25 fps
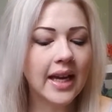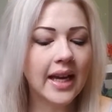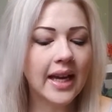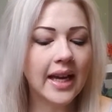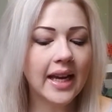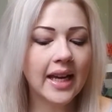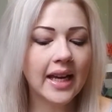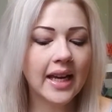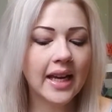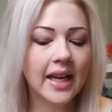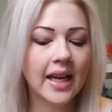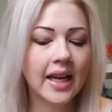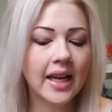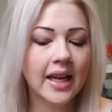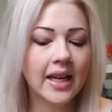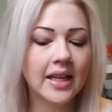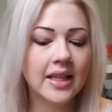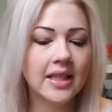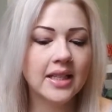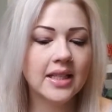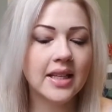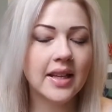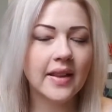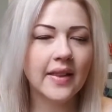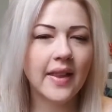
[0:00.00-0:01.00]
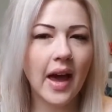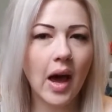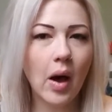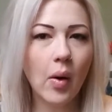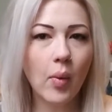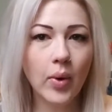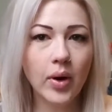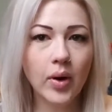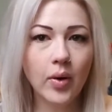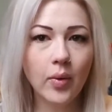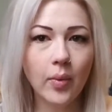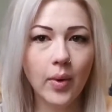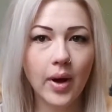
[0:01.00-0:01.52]
And that
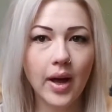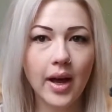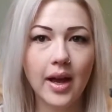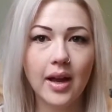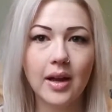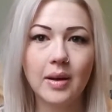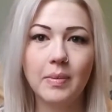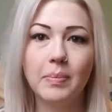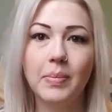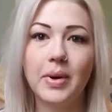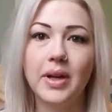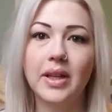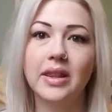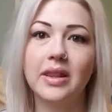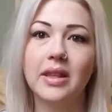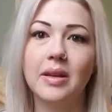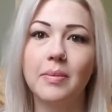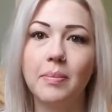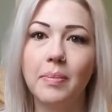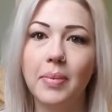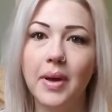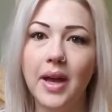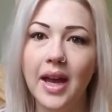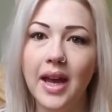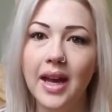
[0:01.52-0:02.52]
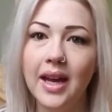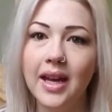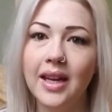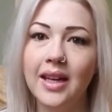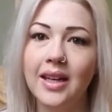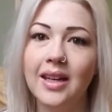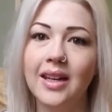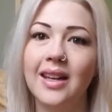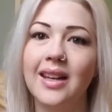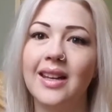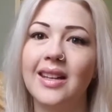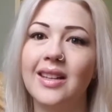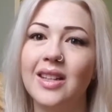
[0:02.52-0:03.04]
went away, but the
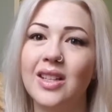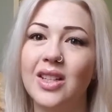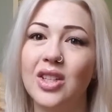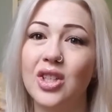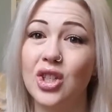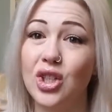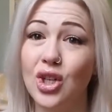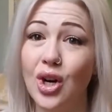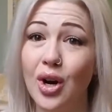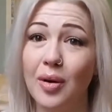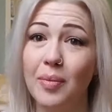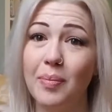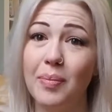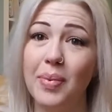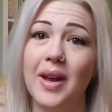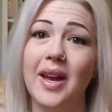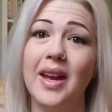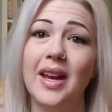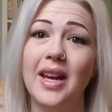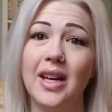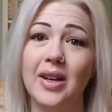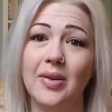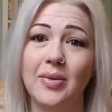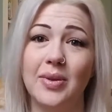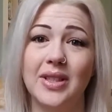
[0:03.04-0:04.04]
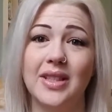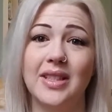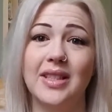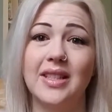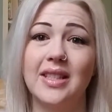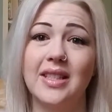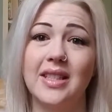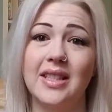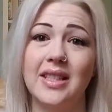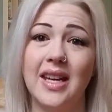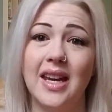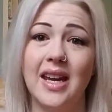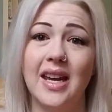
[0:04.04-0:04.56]
pain and the sharp pain was
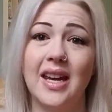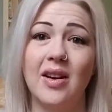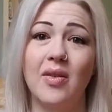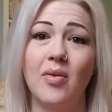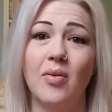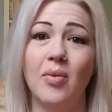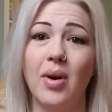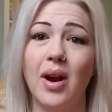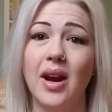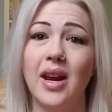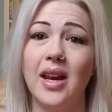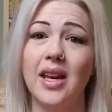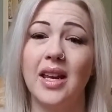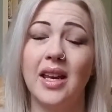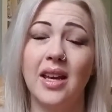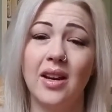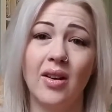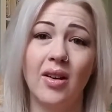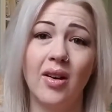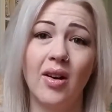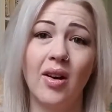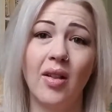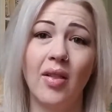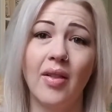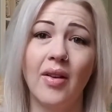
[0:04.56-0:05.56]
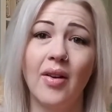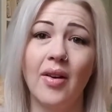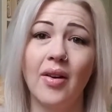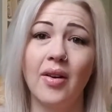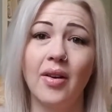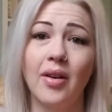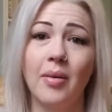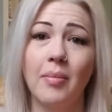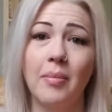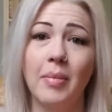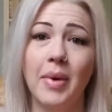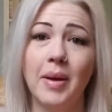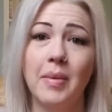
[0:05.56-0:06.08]
staying right here
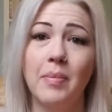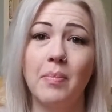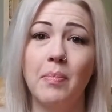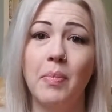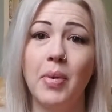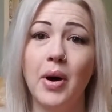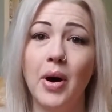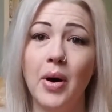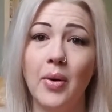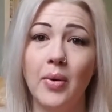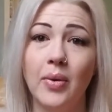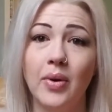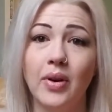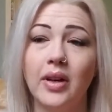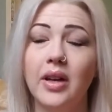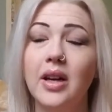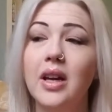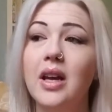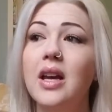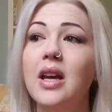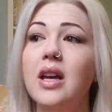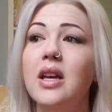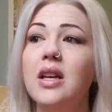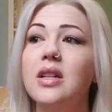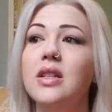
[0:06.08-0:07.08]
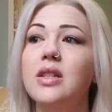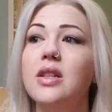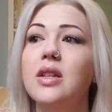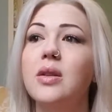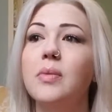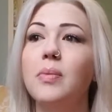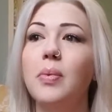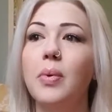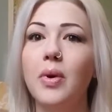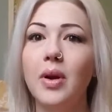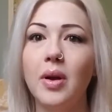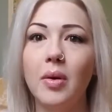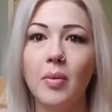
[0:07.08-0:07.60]
along my bone to the
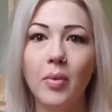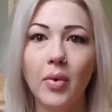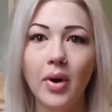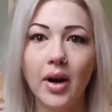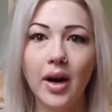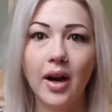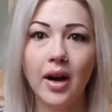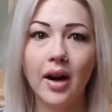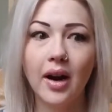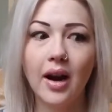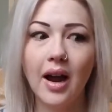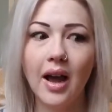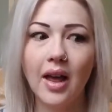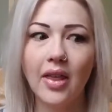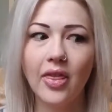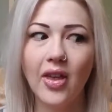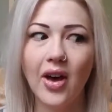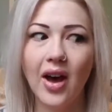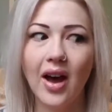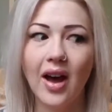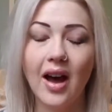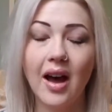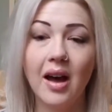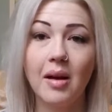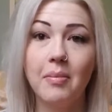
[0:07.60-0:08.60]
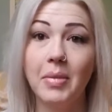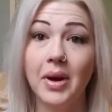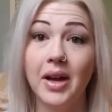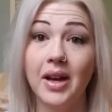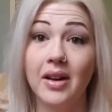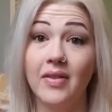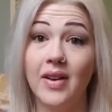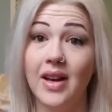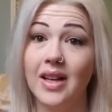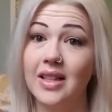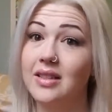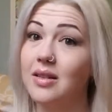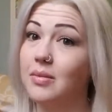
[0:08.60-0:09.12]
point where I thought I might
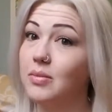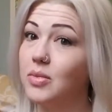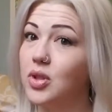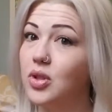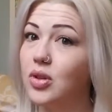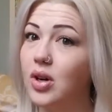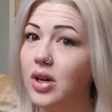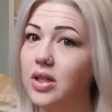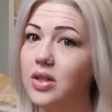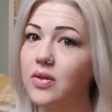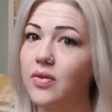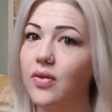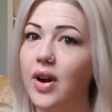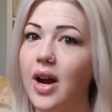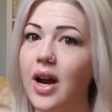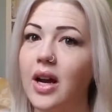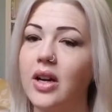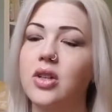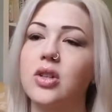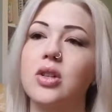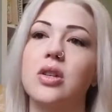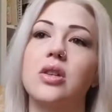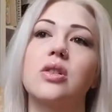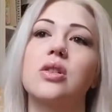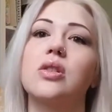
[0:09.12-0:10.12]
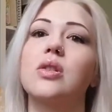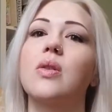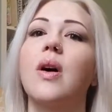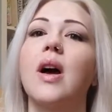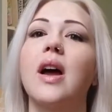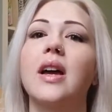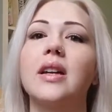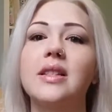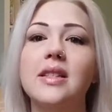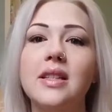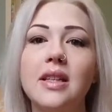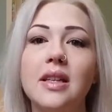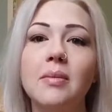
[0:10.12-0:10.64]
have had some stress fractures. So I
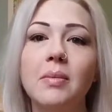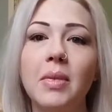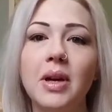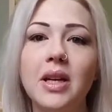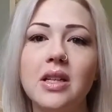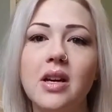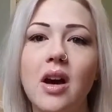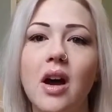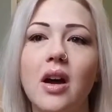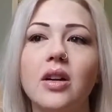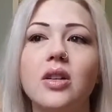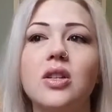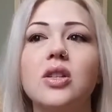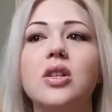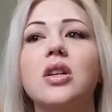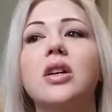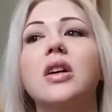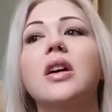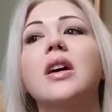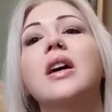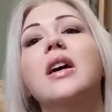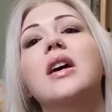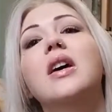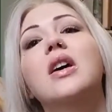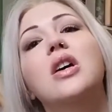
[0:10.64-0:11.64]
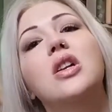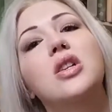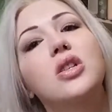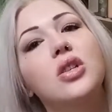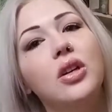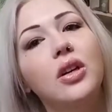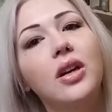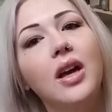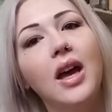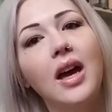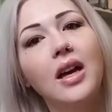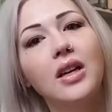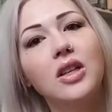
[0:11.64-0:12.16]
had seen my doctor,
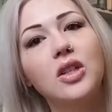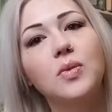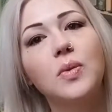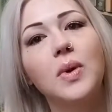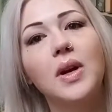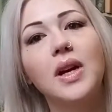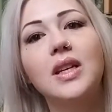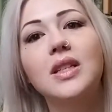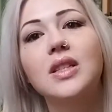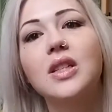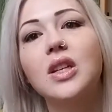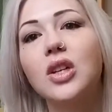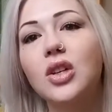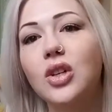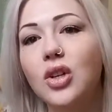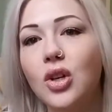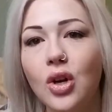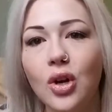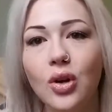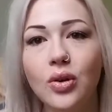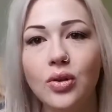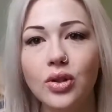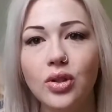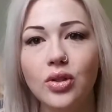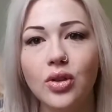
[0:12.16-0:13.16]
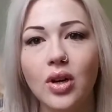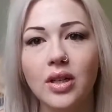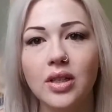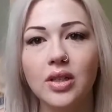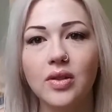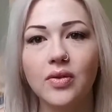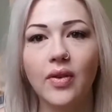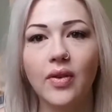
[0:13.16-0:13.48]
took x-rays, no stress